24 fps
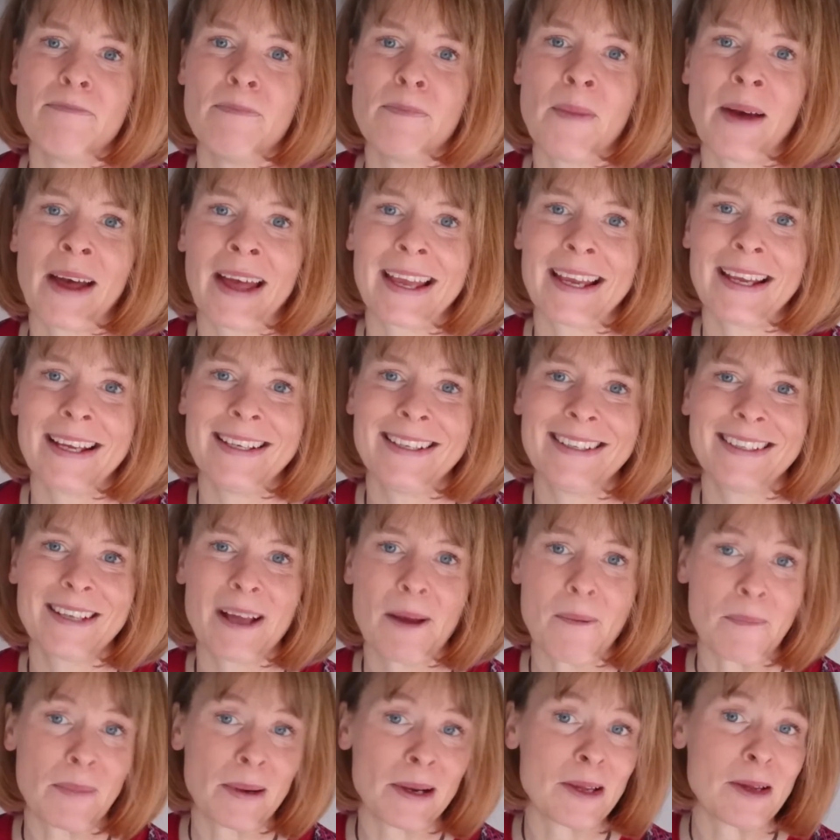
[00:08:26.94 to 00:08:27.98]

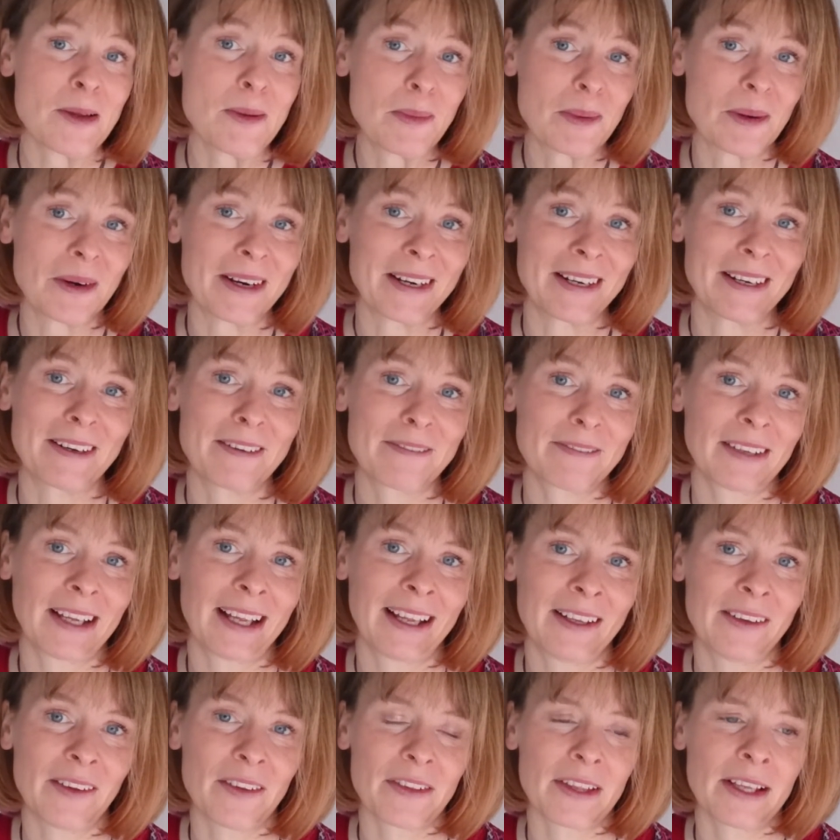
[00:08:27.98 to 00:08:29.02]
main blueprint for
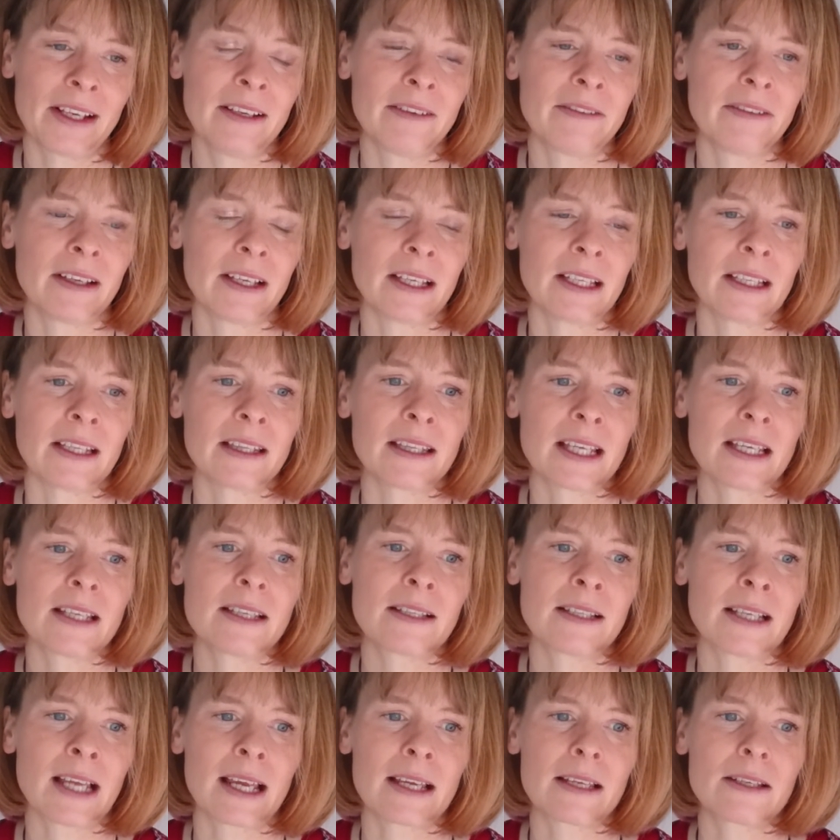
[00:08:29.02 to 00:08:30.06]
healthy living
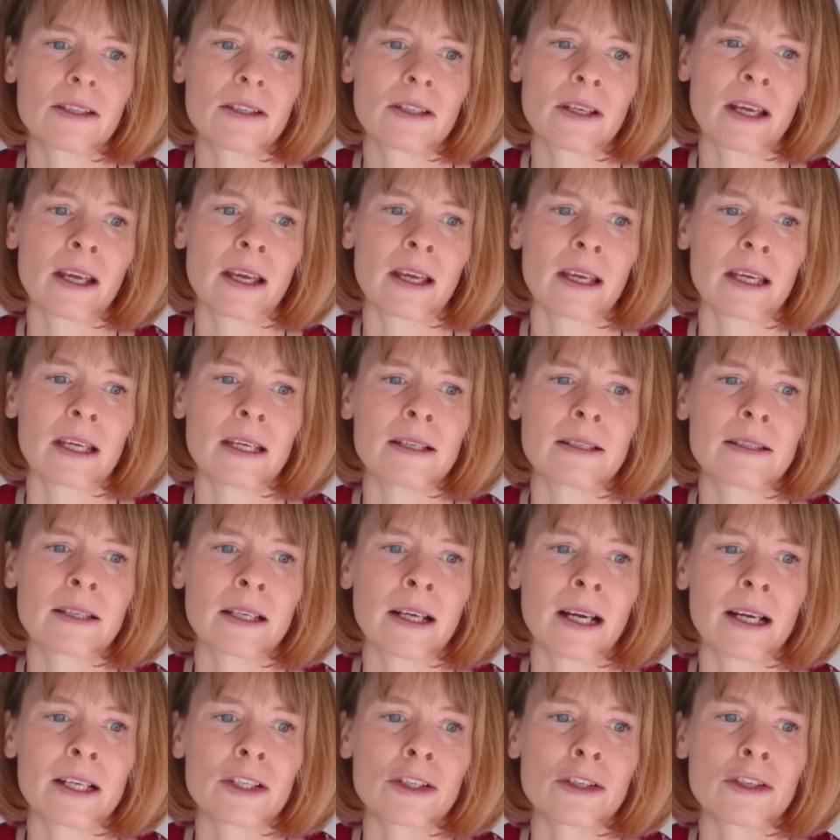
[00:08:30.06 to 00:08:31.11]
this next year is
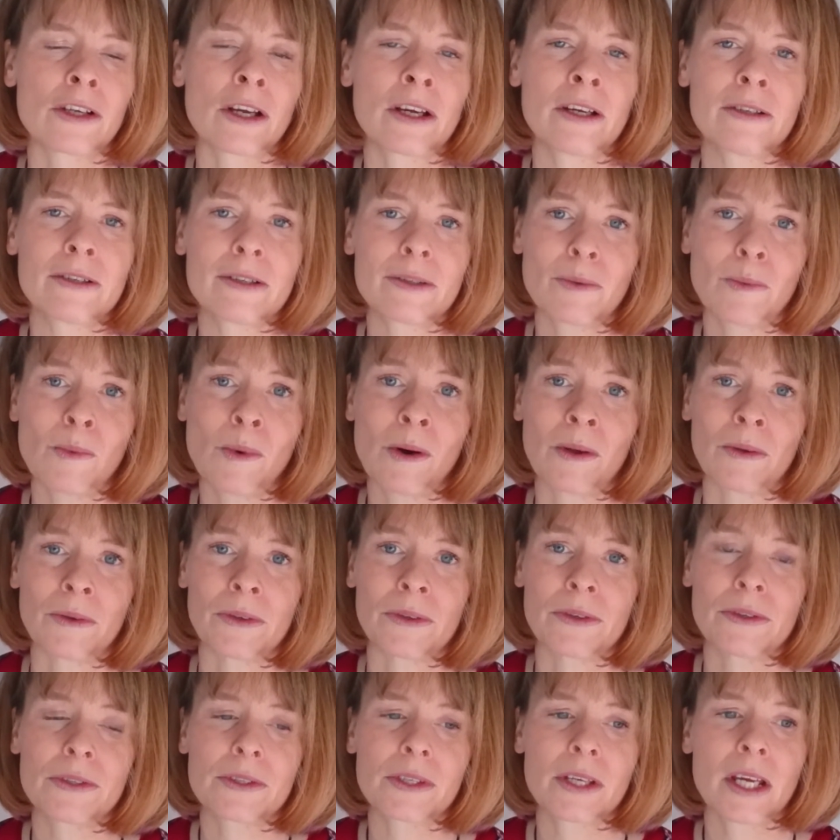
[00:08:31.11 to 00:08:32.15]
that I just
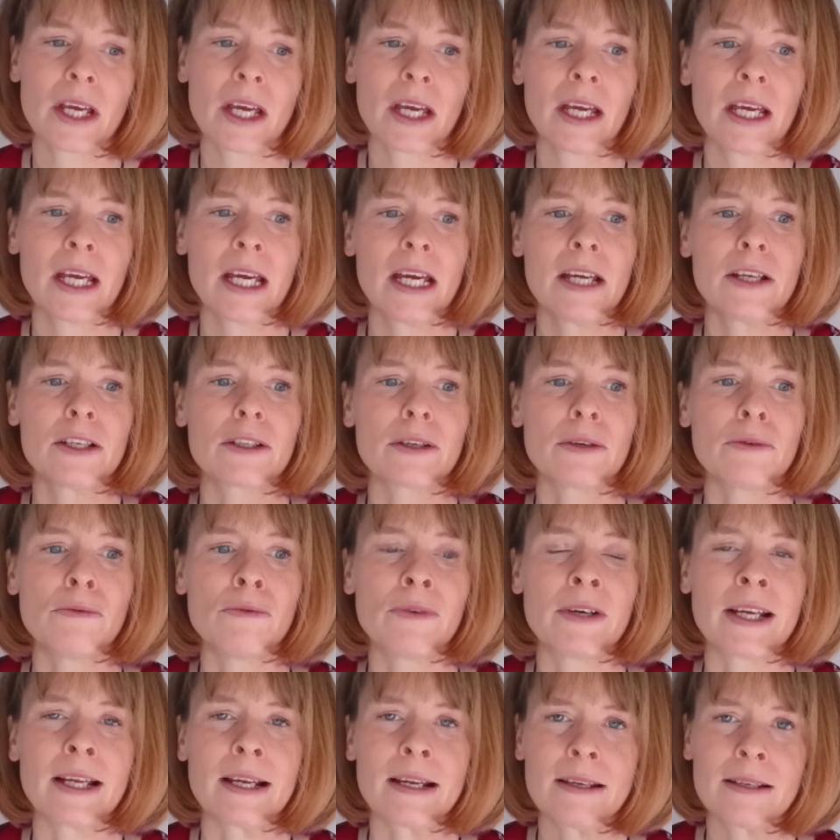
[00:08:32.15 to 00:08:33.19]
want to
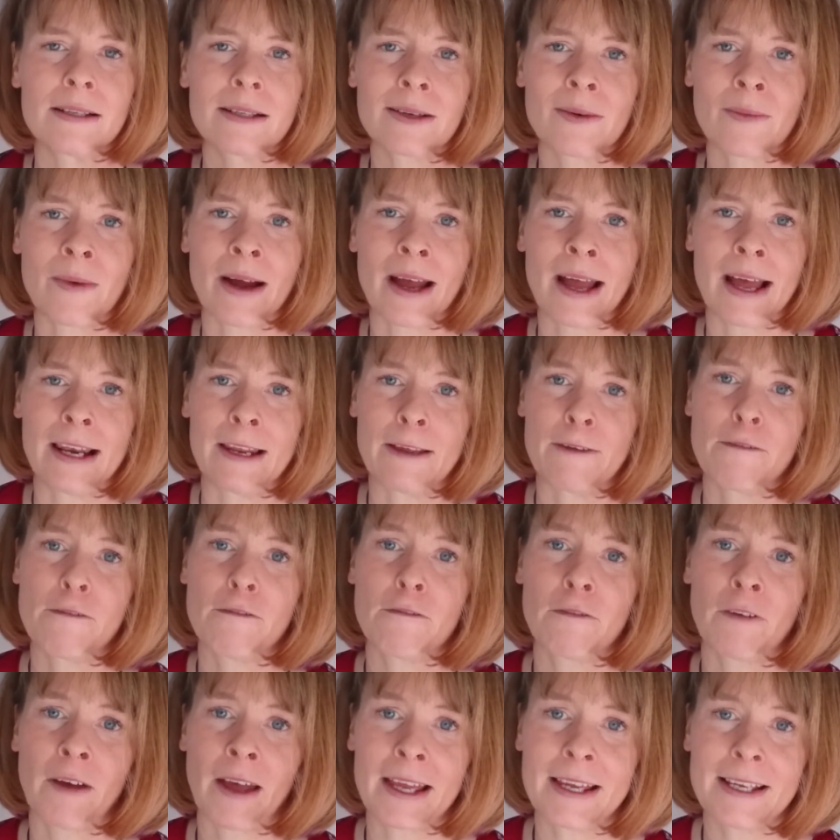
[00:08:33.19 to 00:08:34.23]
really squarely
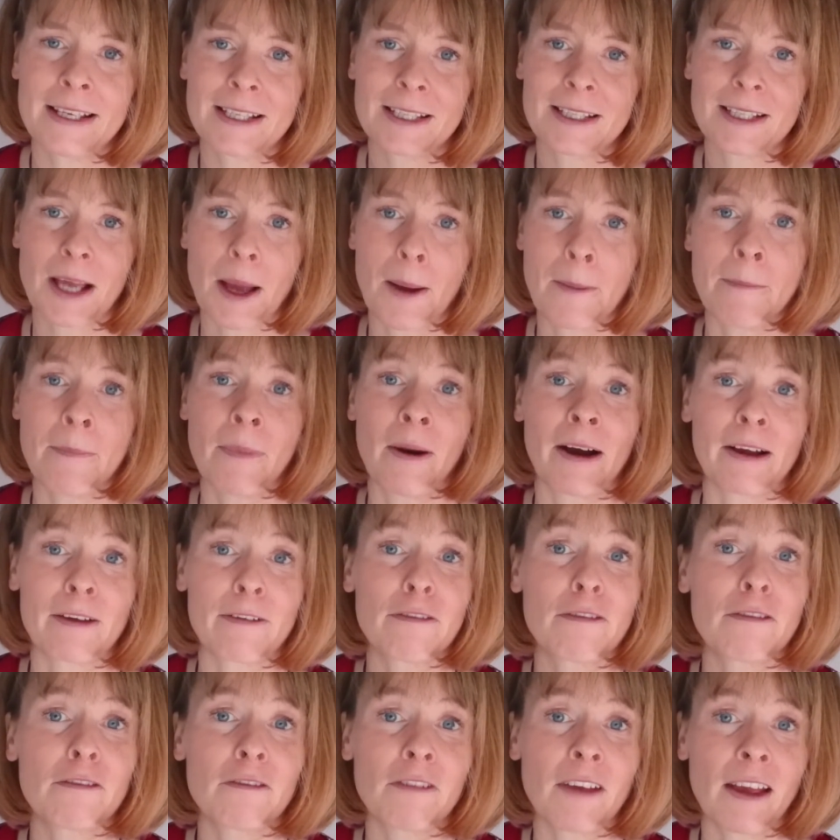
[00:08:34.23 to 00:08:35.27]
face my
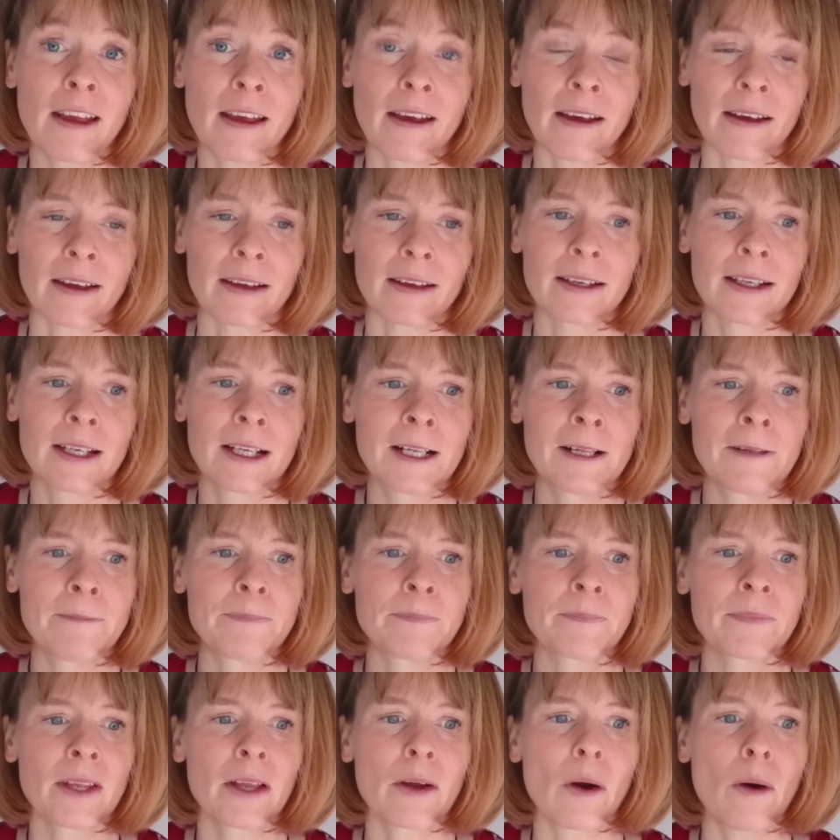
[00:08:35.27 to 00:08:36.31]
fear,
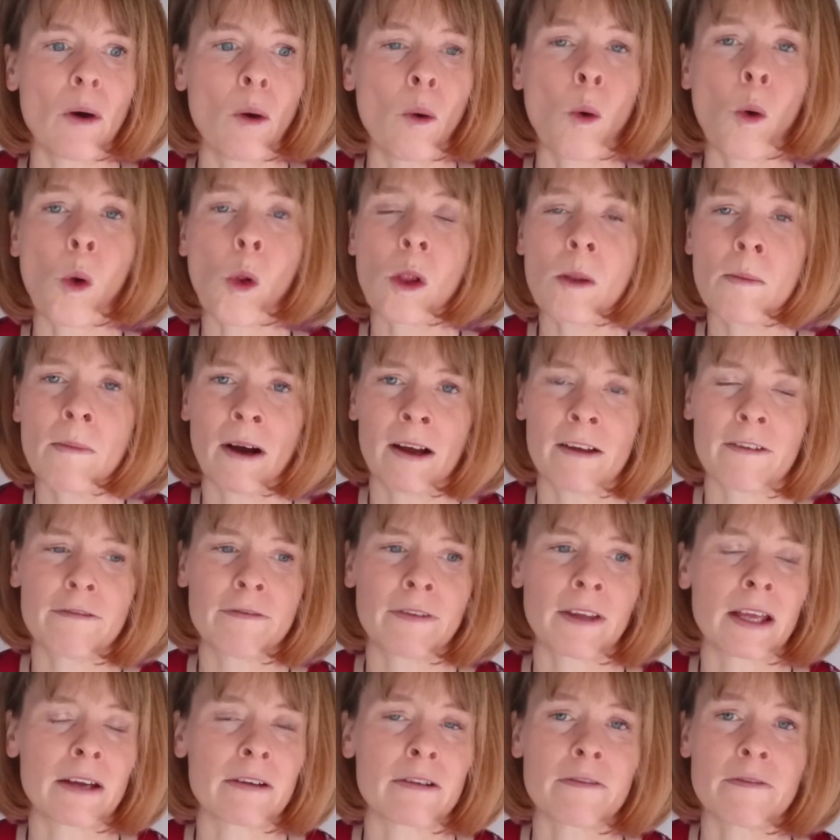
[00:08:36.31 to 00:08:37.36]
all my
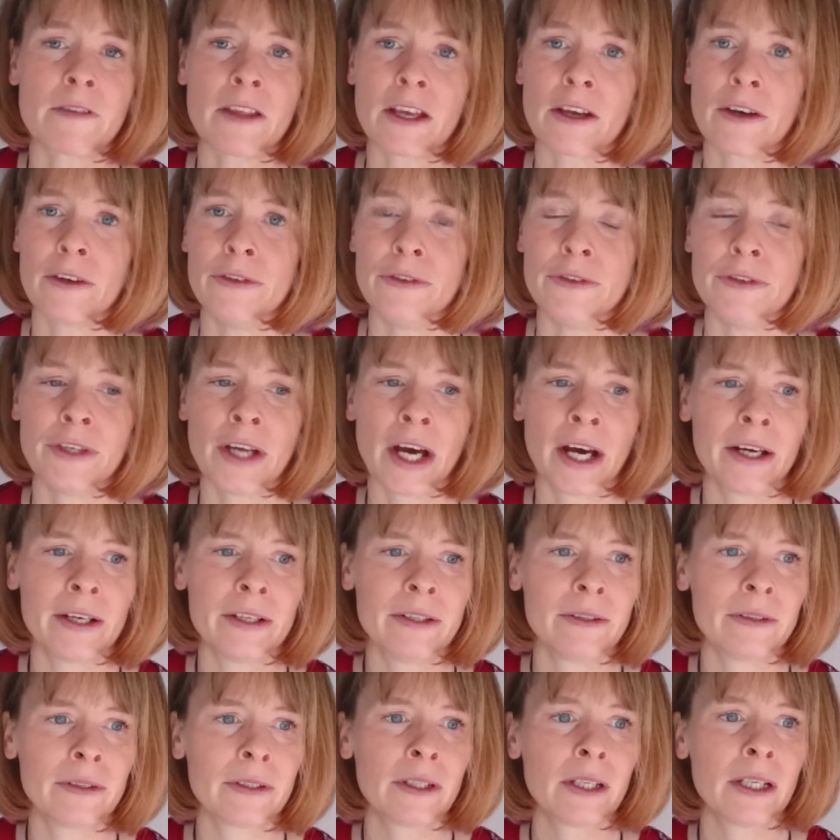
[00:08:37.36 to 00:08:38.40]
fear of the
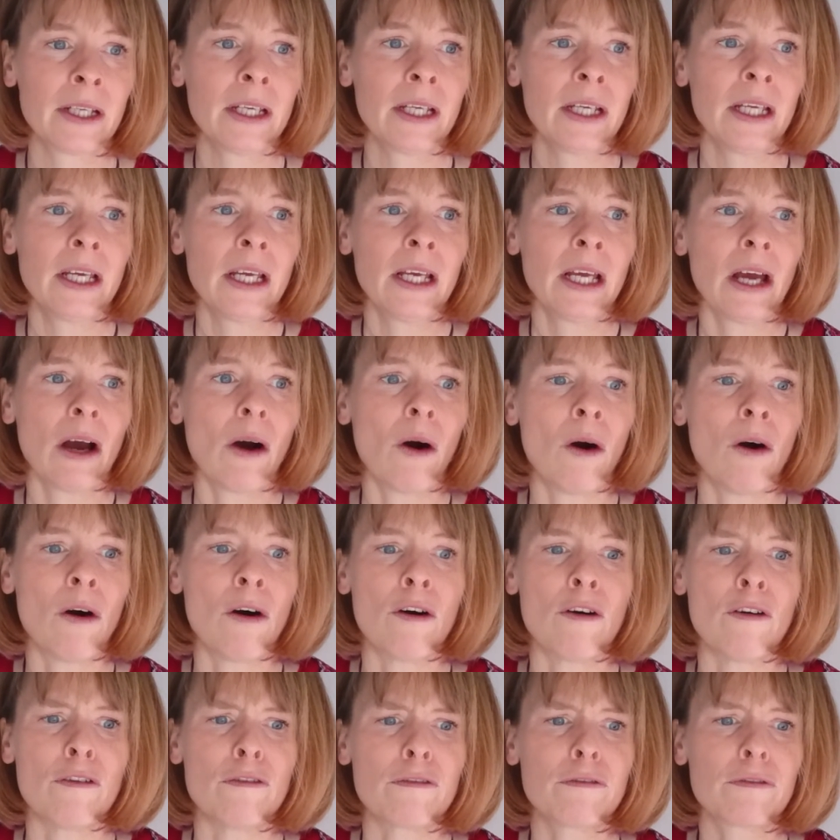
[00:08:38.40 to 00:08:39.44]
unknown,
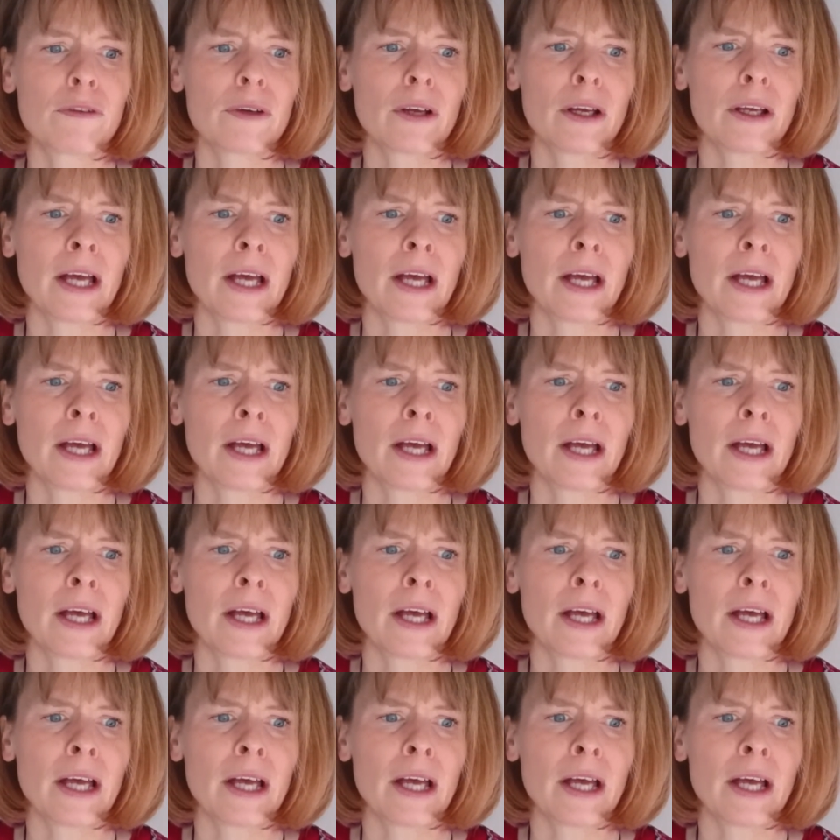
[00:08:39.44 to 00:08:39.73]
of